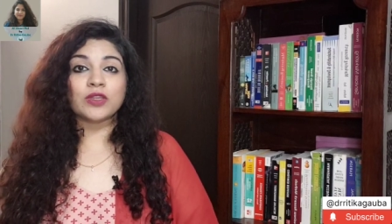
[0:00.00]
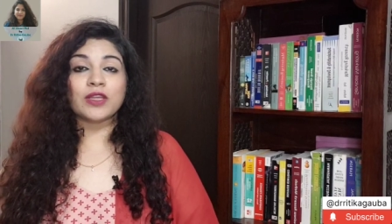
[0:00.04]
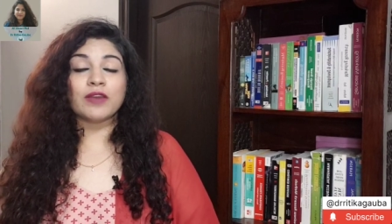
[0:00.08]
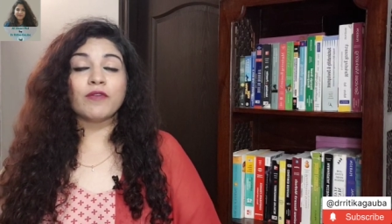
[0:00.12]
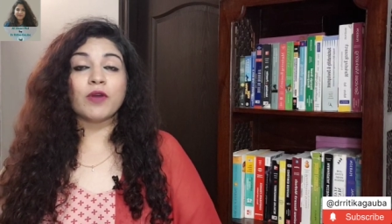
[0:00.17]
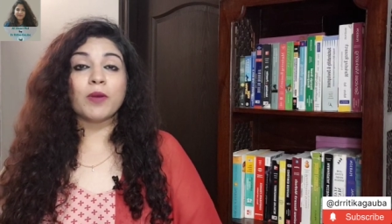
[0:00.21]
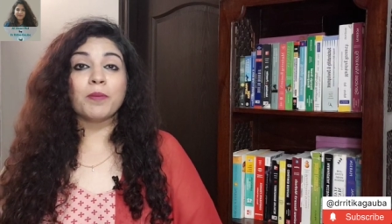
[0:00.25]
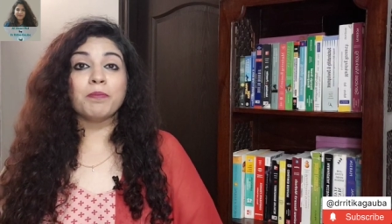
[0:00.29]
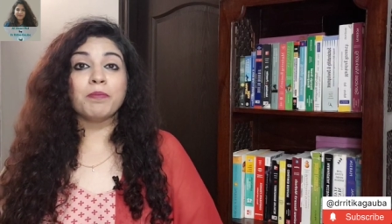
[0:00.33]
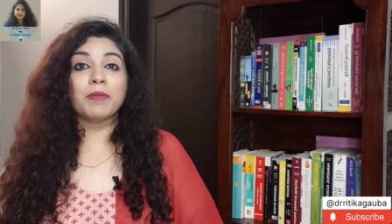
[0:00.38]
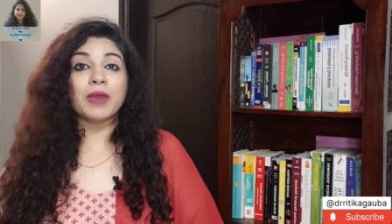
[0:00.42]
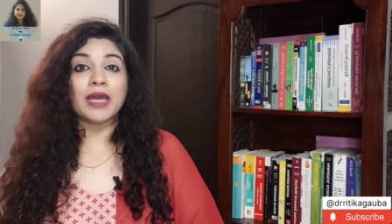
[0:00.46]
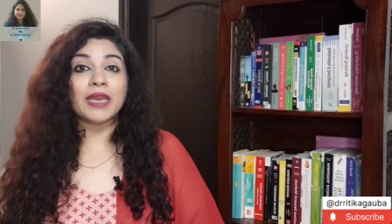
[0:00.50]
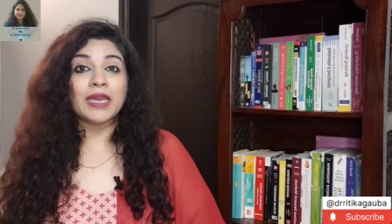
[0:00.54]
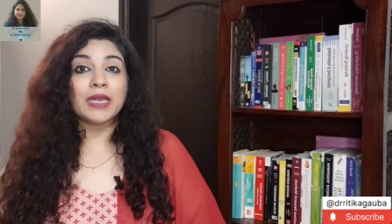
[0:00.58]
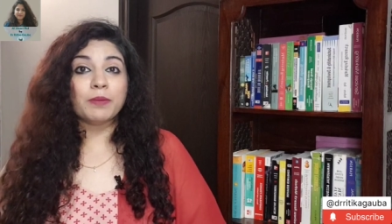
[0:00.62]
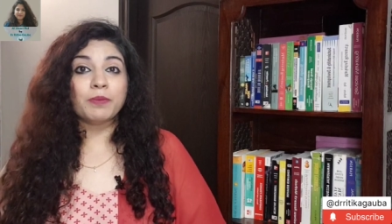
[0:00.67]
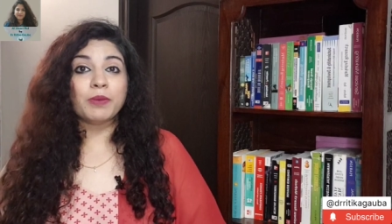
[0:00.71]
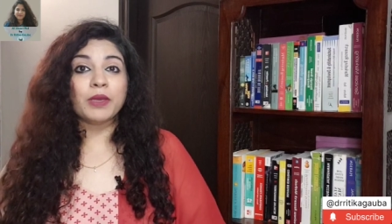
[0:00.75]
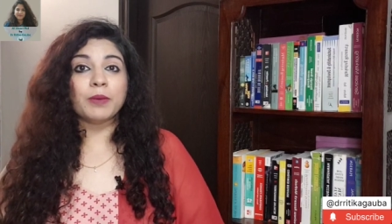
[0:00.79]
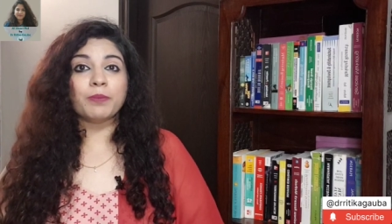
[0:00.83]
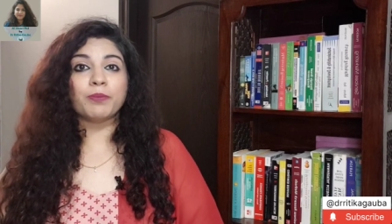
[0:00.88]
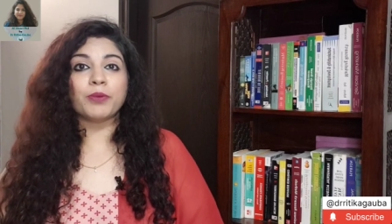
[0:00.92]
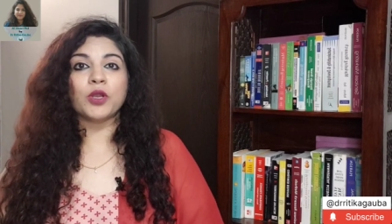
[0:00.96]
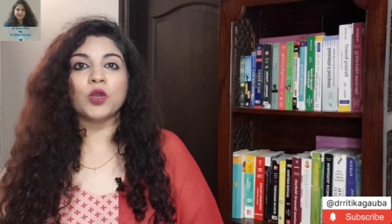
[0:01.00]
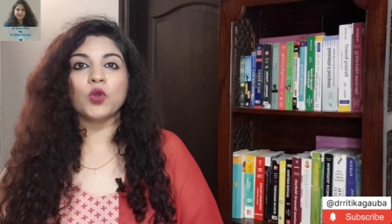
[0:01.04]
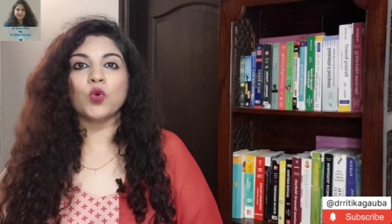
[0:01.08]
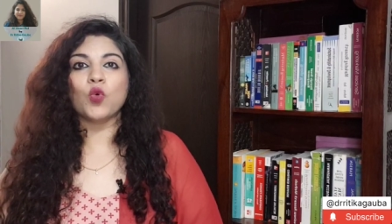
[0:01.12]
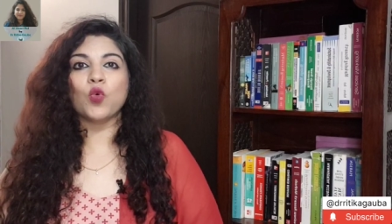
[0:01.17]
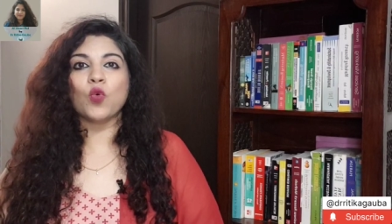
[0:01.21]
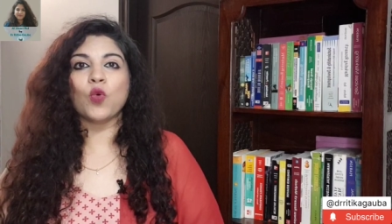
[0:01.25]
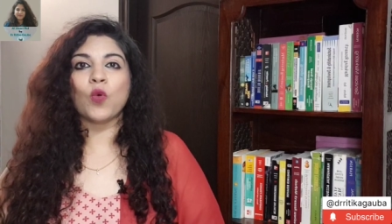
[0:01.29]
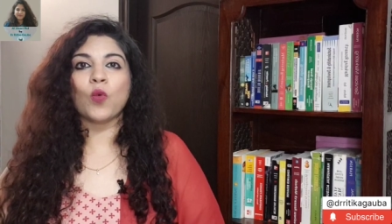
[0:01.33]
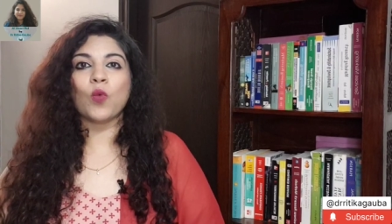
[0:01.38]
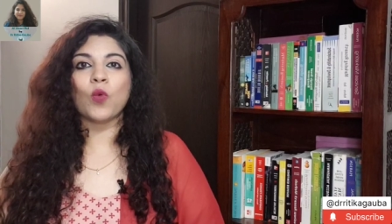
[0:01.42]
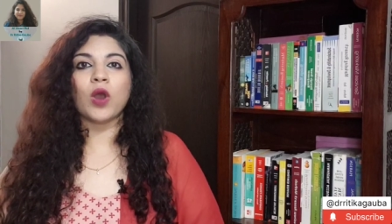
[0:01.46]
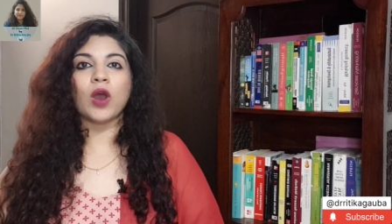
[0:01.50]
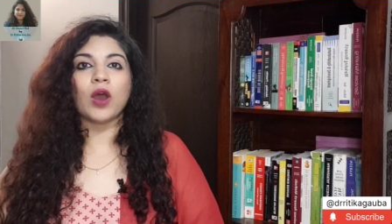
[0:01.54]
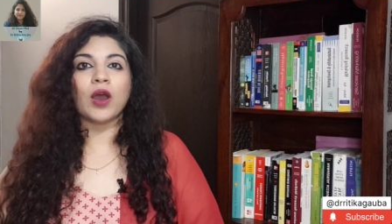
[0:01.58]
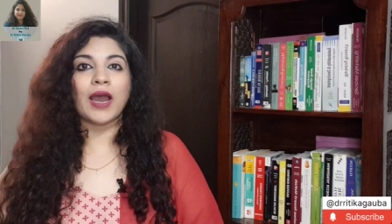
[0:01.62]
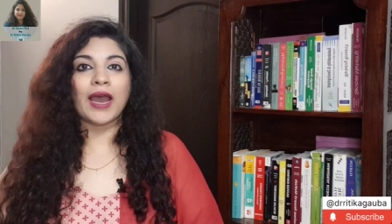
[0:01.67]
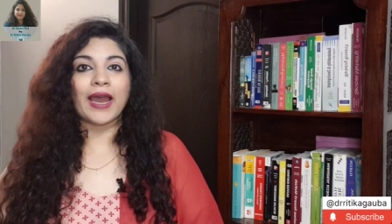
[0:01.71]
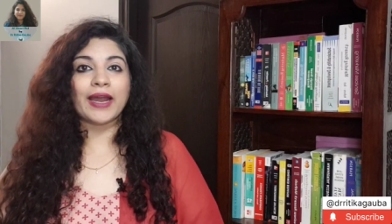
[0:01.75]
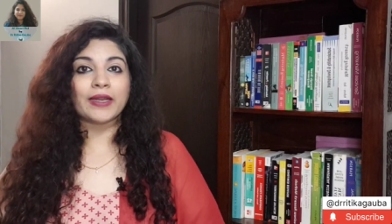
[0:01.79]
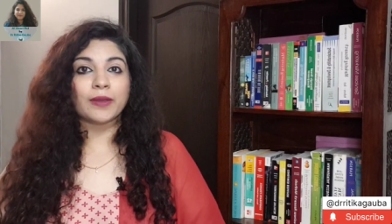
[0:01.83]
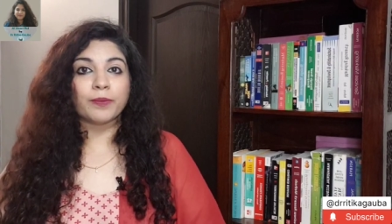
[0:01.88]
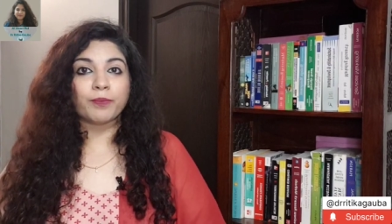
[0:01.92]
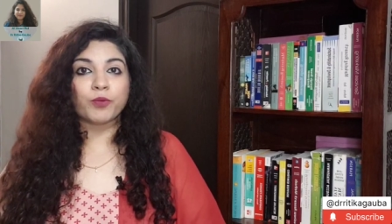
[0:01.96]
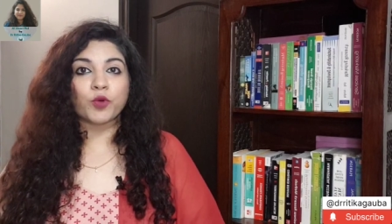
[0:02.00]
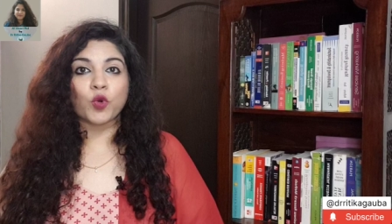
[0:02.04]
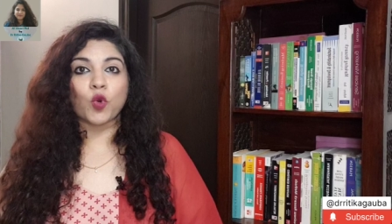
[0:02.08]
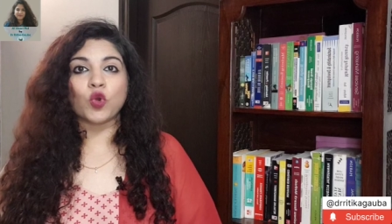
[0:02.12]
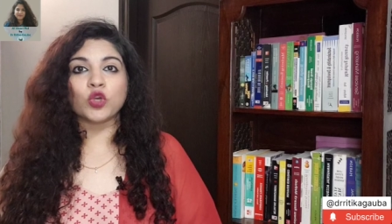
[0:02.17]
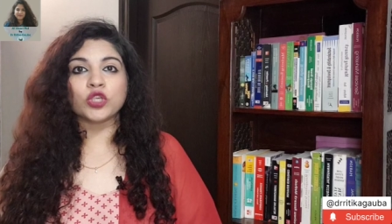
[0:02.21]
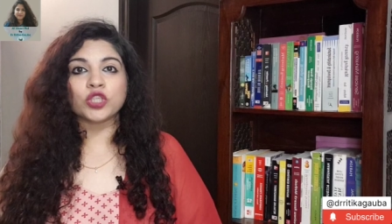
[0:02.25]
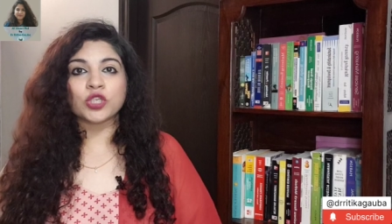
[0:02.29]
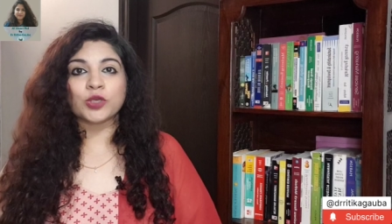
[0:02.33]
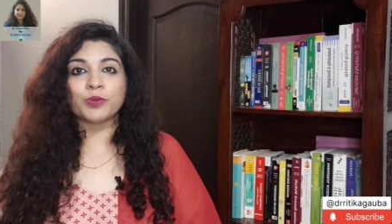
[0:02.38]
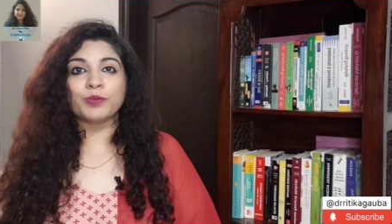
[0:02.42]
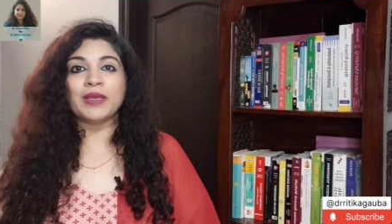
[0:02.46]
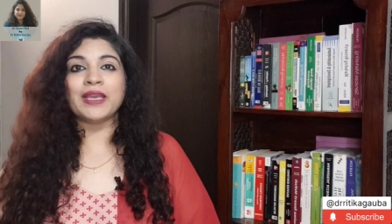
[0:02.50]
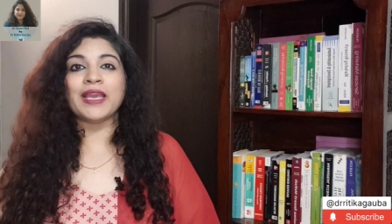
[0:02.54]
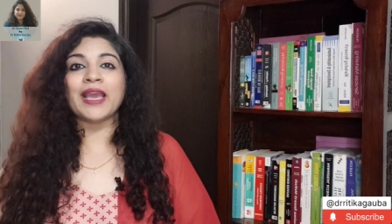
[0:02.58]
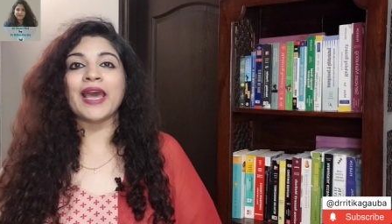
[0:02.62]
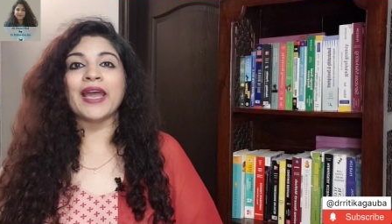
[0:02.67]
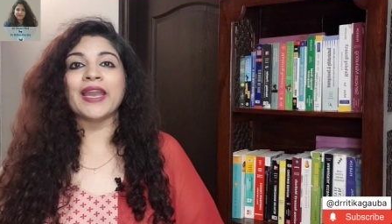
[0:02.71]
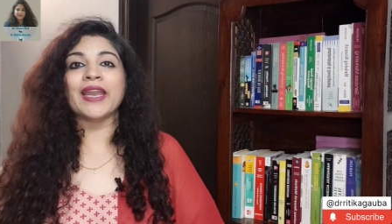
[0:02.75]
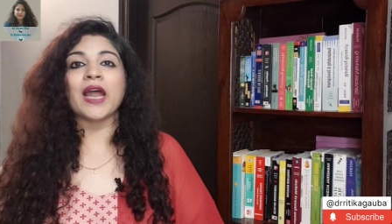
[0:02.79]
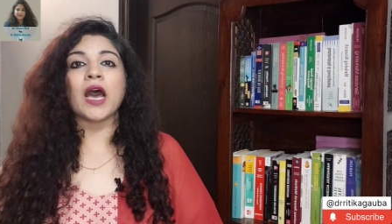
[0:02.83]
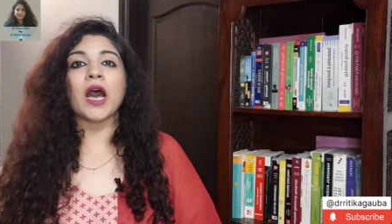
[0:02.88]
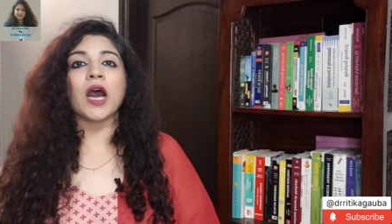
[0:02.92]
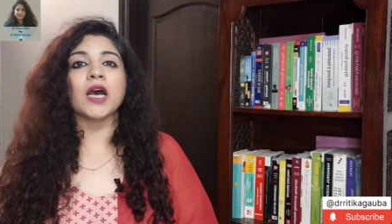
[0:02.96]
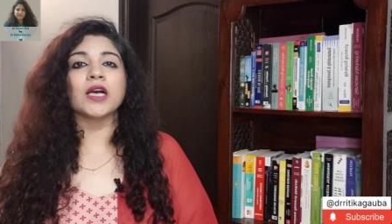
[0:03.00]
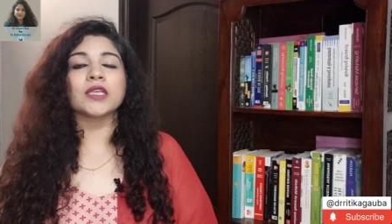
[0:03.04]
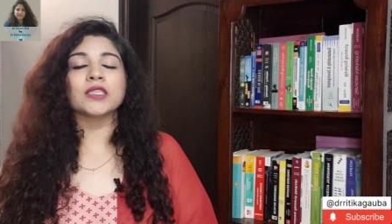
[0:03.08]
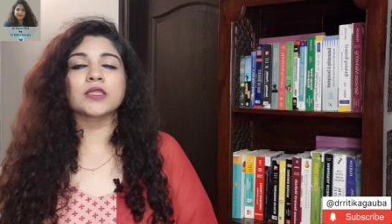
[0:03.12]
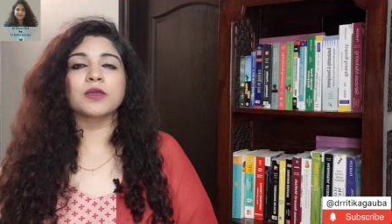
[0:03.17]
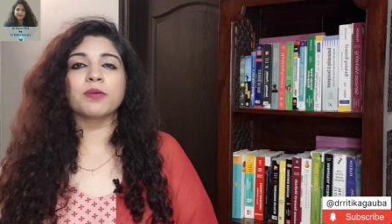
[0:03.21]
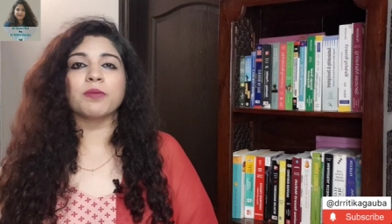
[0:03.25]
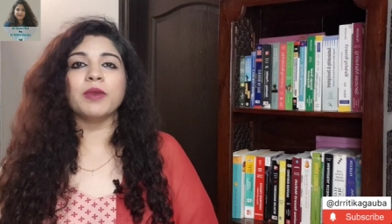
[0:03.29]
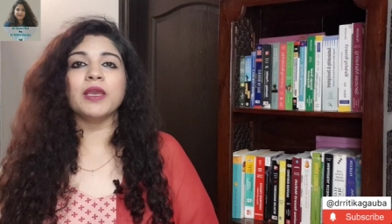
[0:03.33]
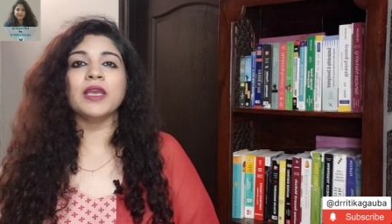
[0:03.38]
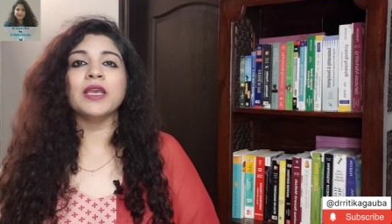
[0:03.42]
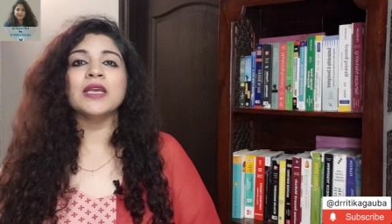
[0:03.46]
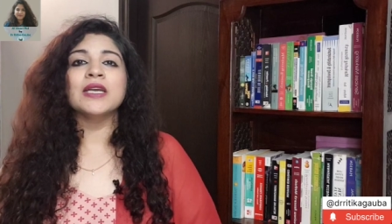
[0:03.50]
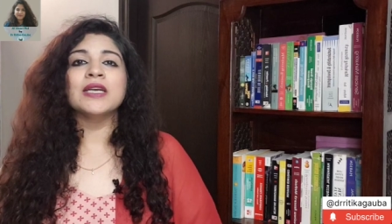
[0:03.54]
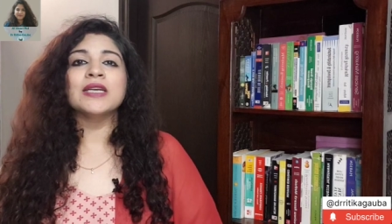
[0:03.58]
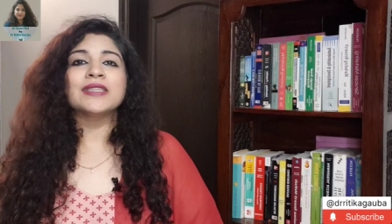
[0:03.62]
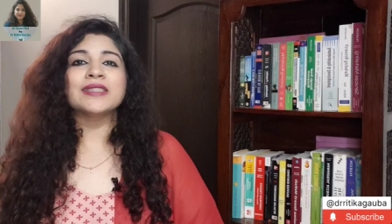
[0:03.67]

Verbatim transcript: there were many people who uh, had approached me and asked me